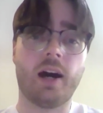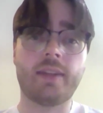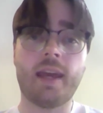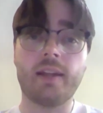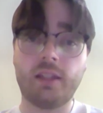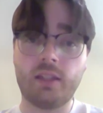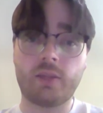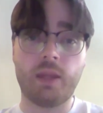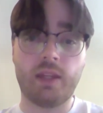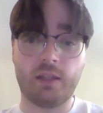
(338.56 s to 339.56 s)
telling
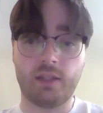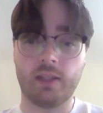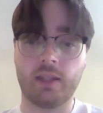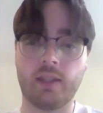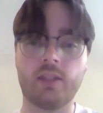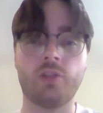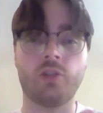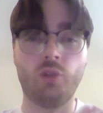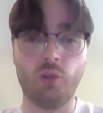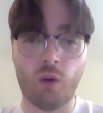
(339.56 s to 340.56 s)
speakers that this is
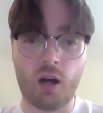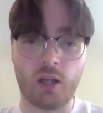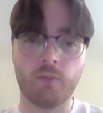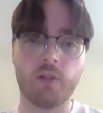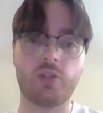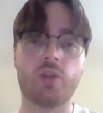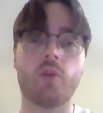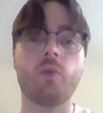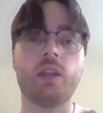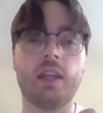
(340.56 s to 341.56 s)
a new argument,
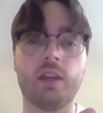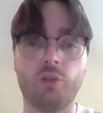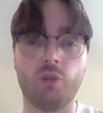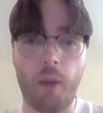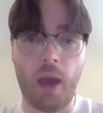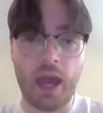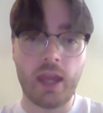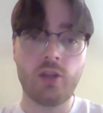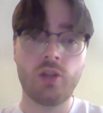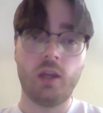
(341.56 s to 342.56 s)
so we need a new
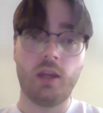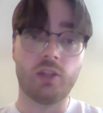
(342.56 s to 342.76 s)
page,